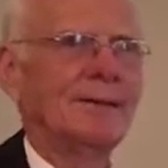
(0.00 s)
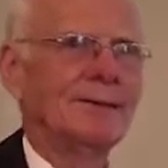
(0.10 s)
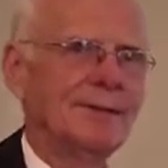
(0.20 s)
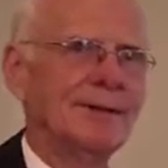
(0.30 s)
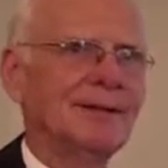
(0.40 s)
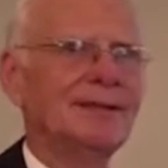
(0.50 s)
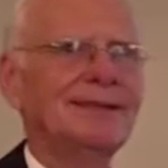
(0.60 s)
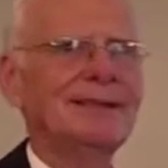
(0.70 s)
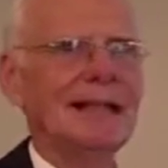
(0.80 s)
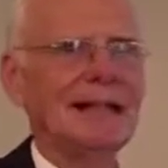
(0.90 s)
really
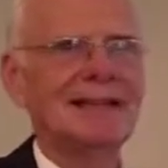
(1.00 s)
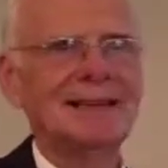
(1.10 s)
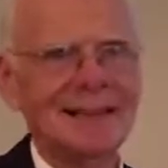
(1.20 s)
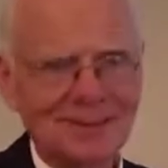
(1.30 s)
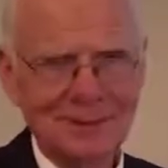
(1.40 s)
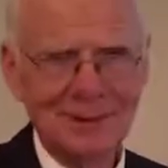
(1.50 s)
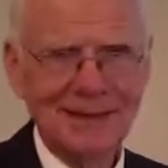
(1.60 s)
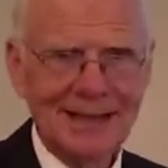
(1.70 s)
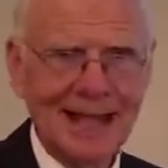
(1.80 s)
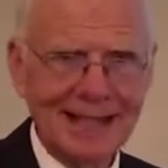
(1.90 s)
change this world
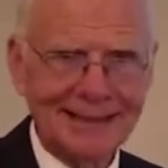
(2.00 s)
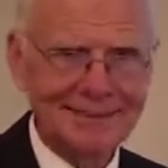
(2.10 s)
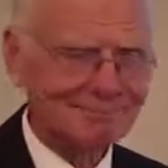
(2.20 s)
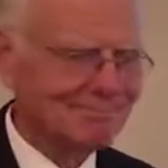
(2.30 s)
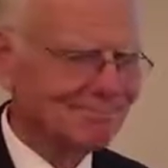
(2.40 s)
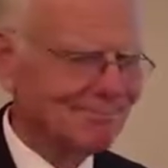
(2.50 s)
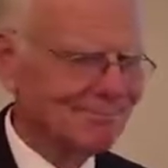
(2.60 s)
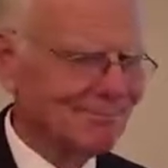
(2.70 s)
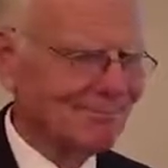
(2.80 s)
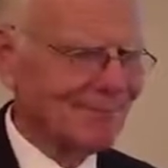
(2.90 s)
again.
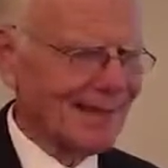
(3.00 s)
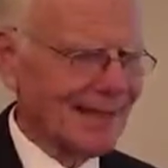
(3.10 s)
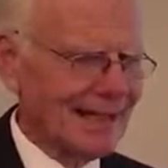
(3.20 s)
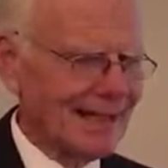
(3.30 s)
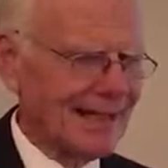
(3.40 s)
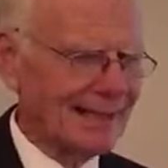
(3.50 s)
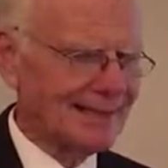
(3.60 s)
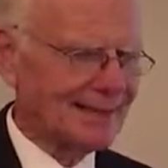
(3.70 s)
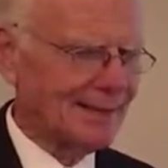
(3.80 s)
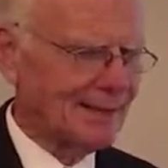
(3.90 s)
And
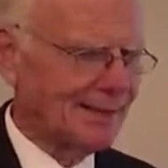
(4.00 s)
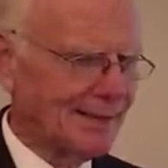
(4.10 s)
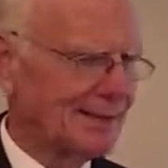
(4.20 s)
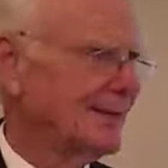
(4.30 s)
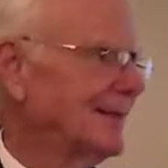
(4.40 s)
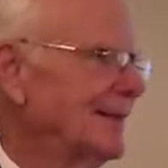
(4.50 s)
so